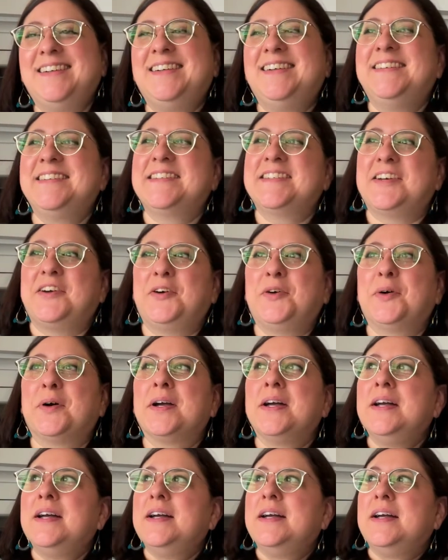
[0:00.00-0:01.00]
So
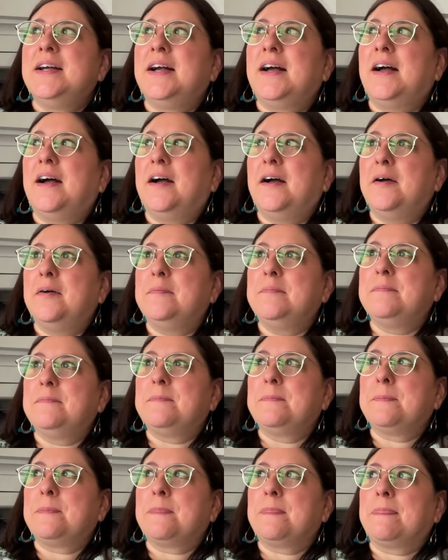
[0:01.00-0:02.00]

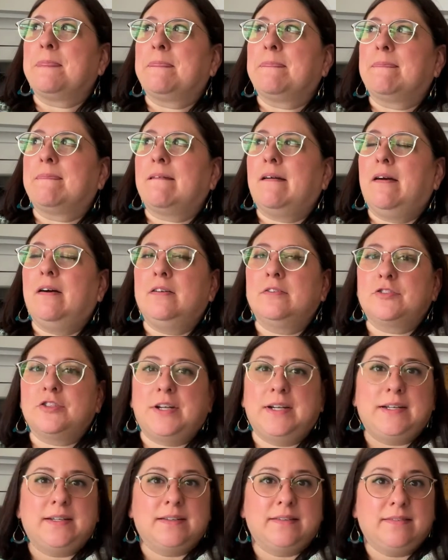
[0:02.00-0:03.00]
I'll
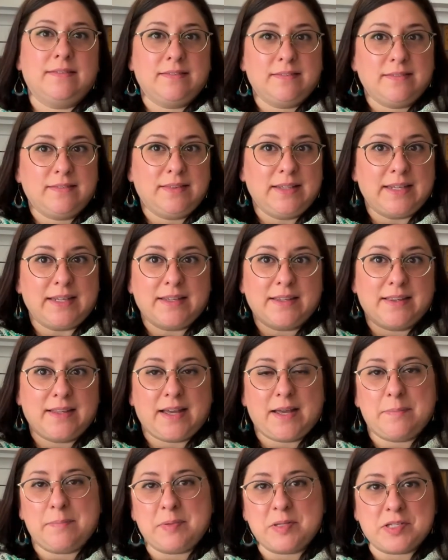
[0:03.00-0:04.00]
try to link
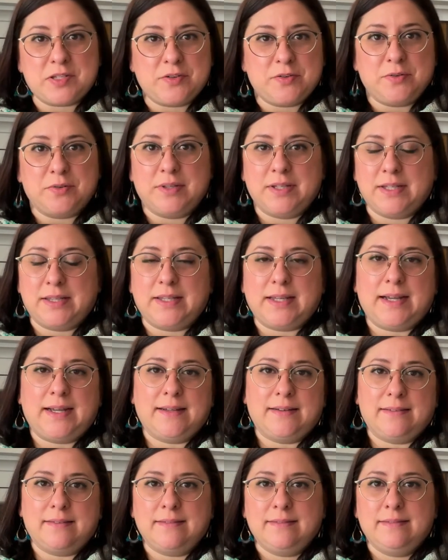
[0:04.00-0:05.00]
the episode that